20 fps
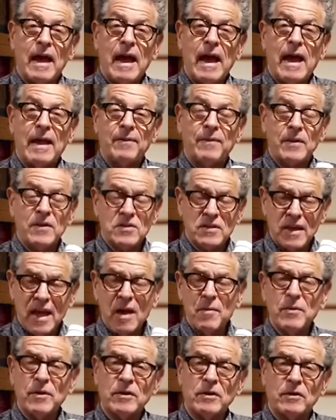and this
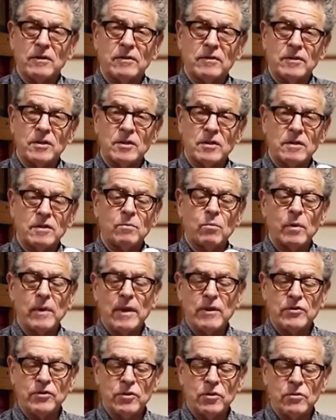chemical
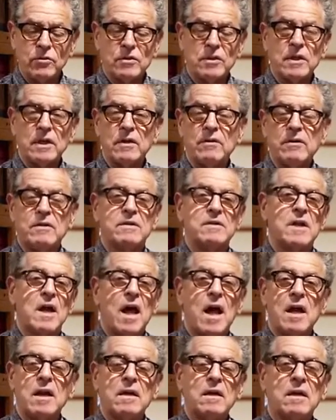that's used in here is
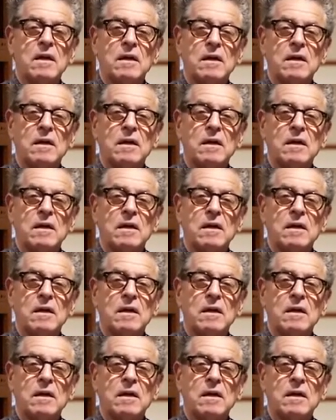not